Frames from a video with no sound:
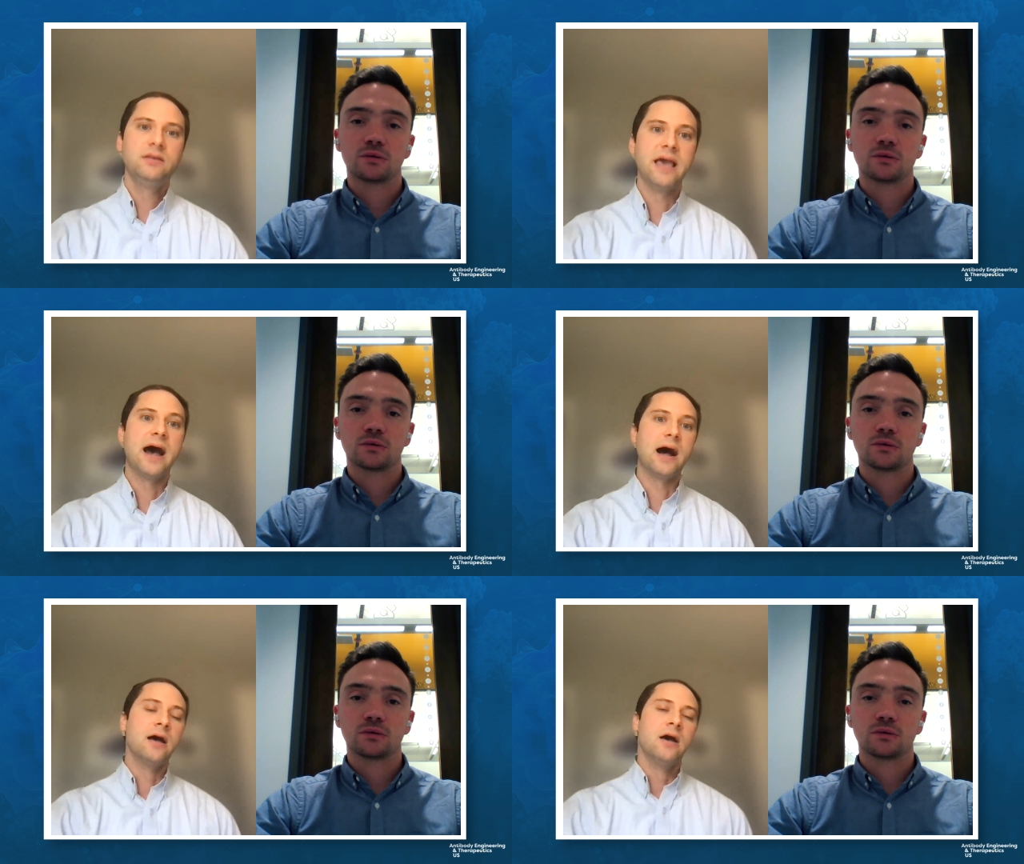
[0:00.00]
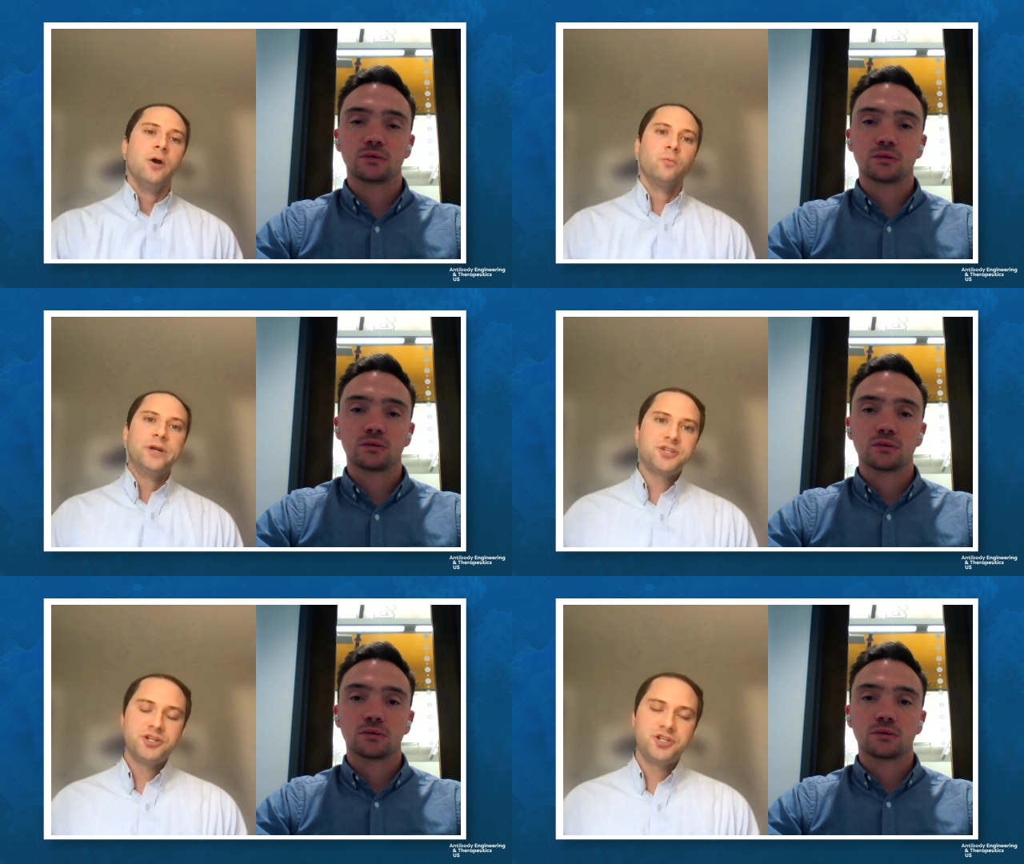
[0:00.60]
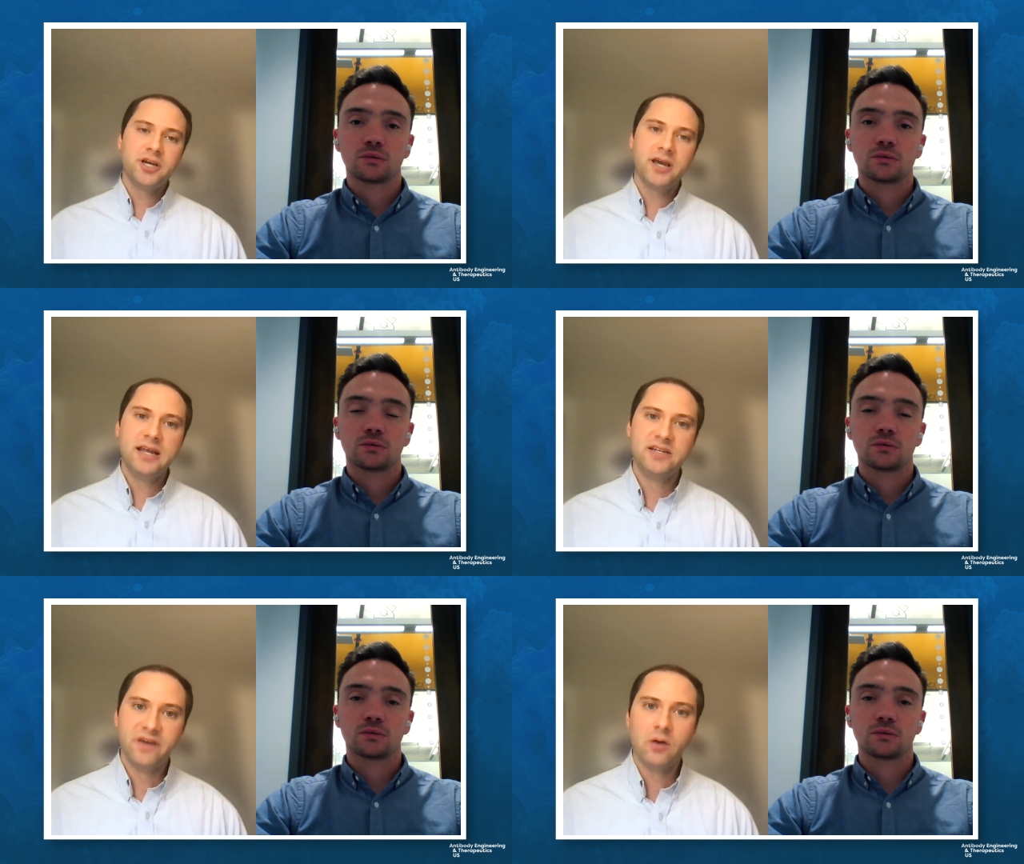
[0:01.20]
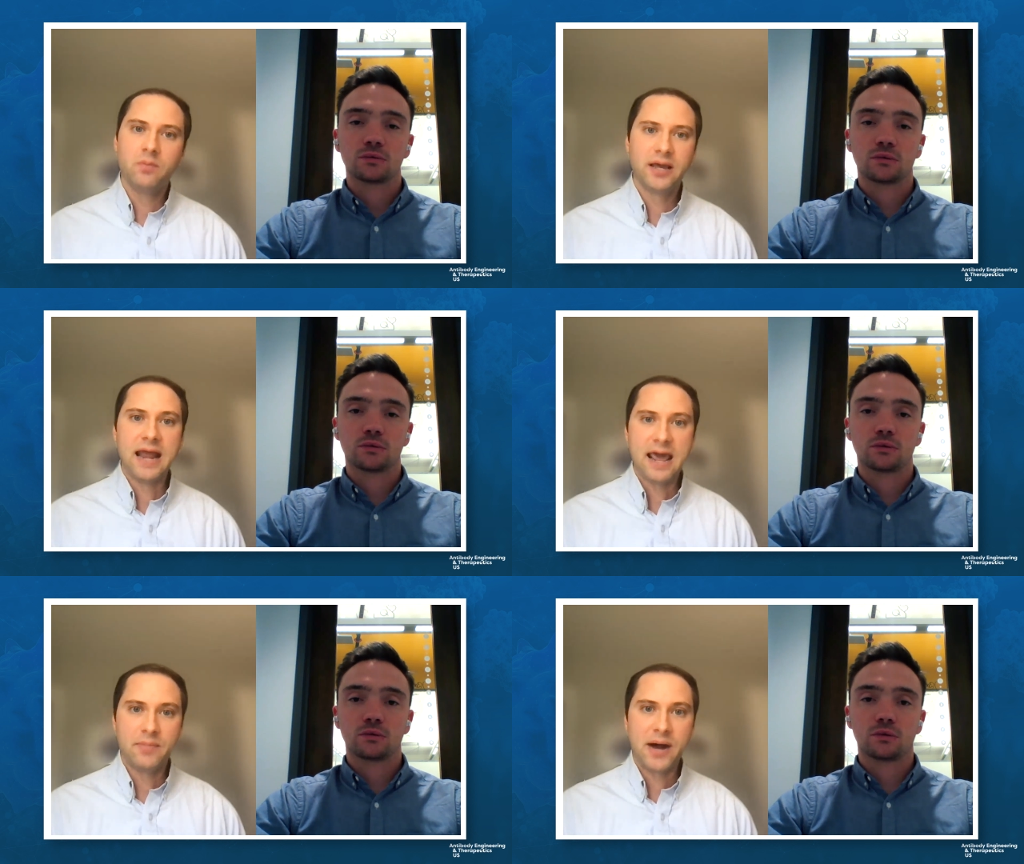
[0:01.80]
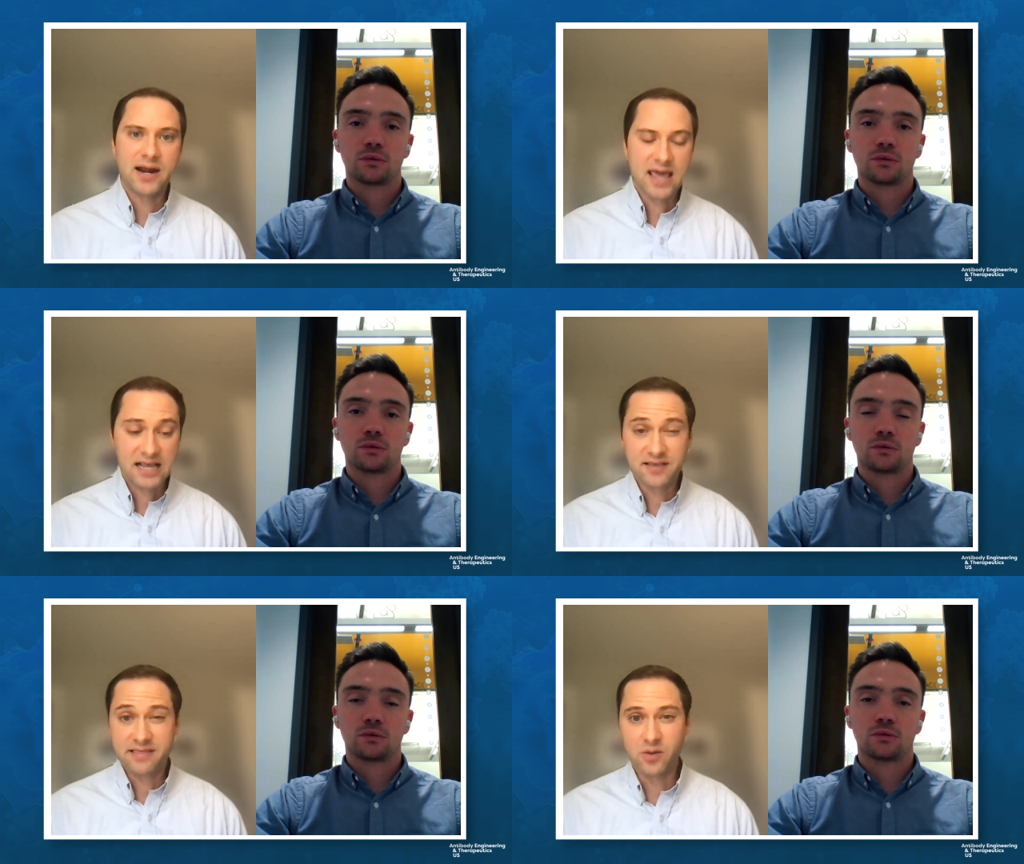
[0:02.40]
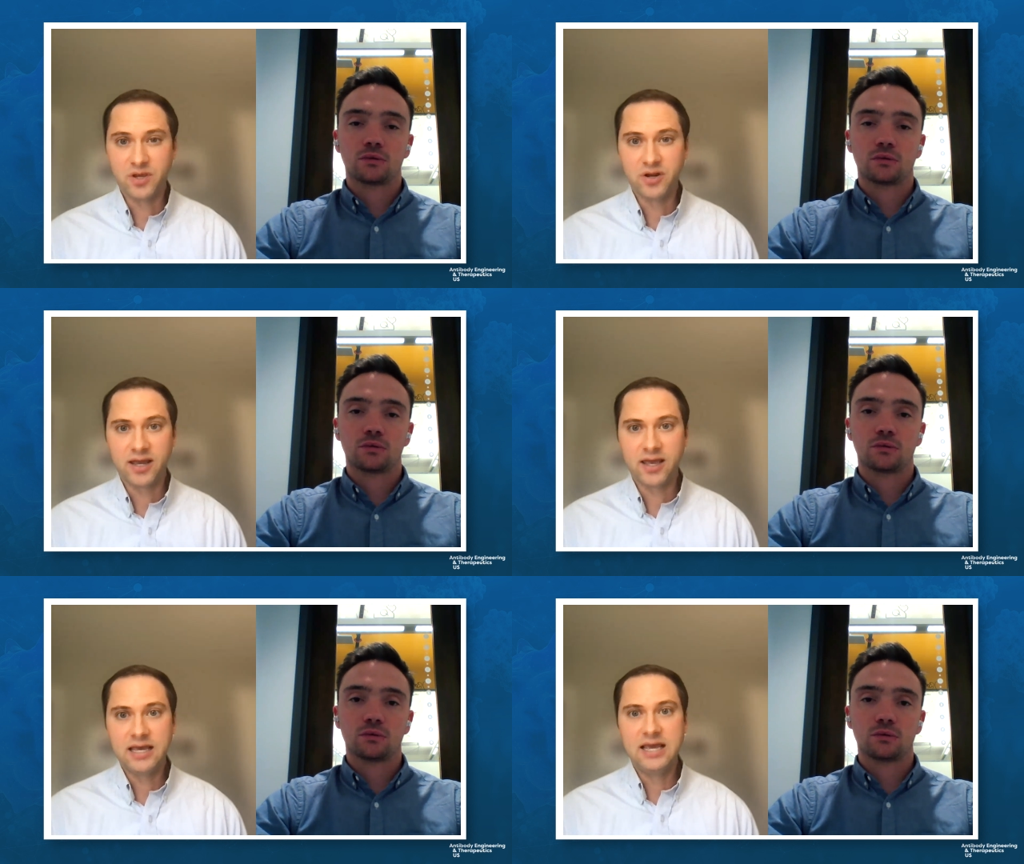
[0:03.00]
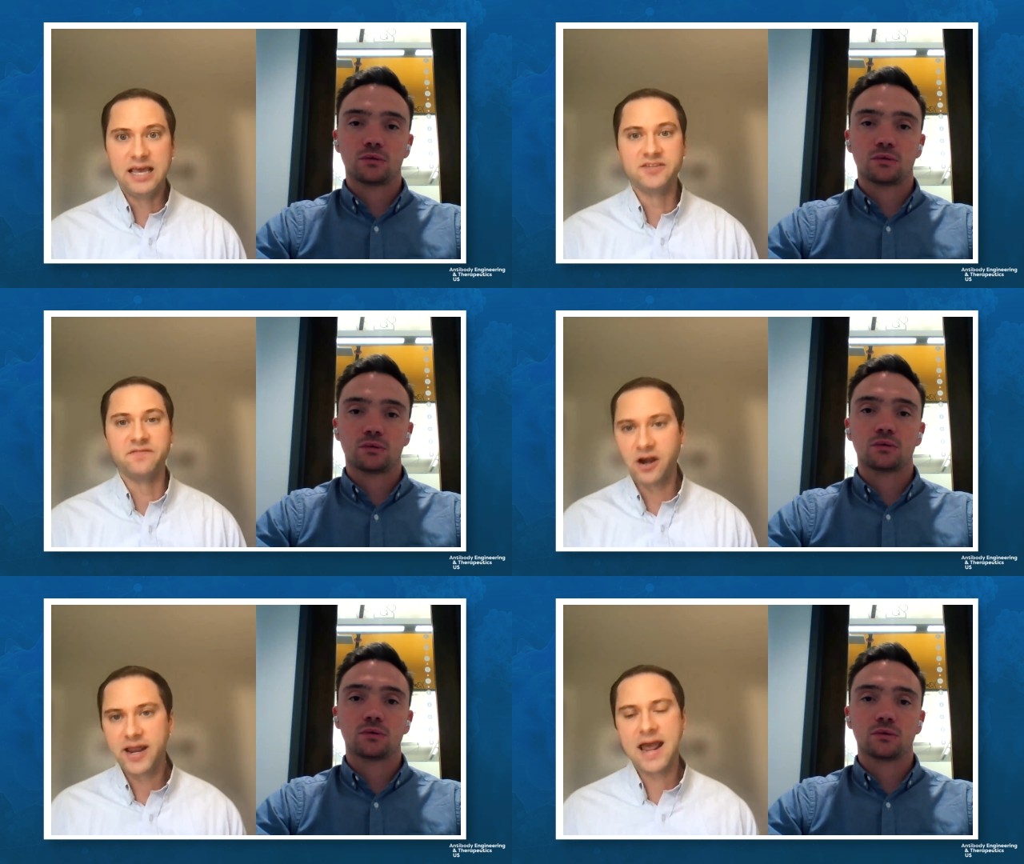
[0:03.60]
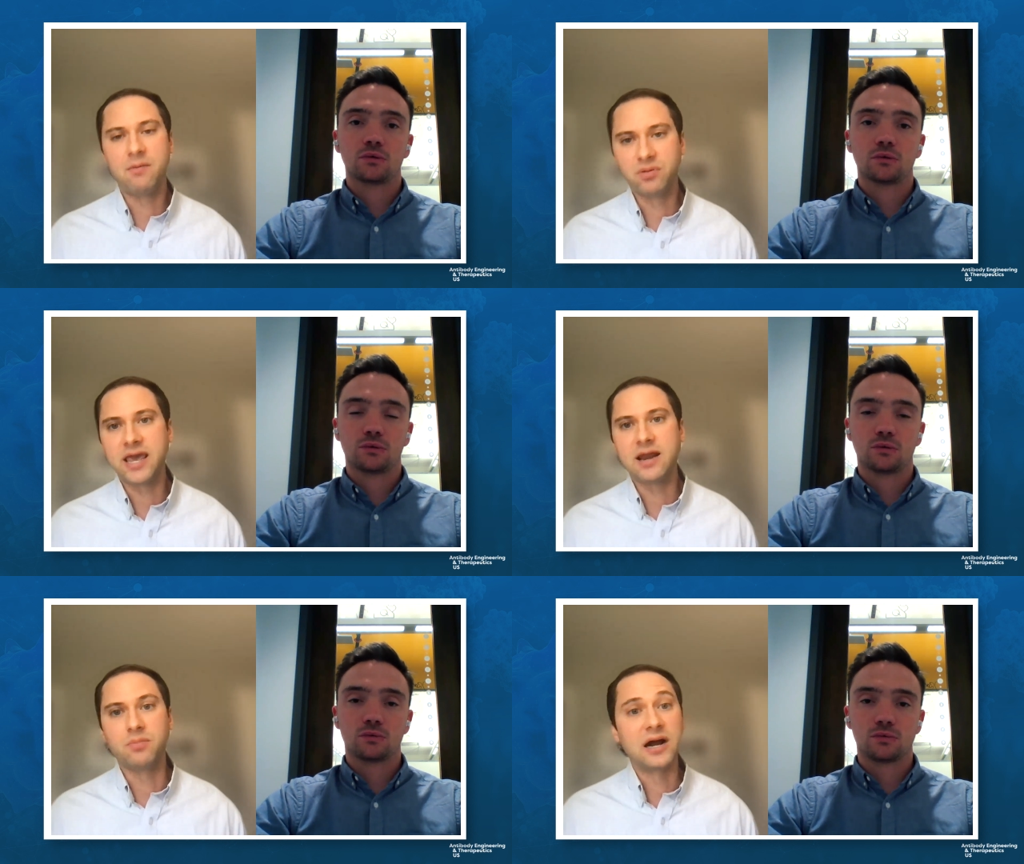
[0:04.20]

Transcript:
Speaker 1: Yeah, researching and developing an antibody as a therapeutic is a very complicated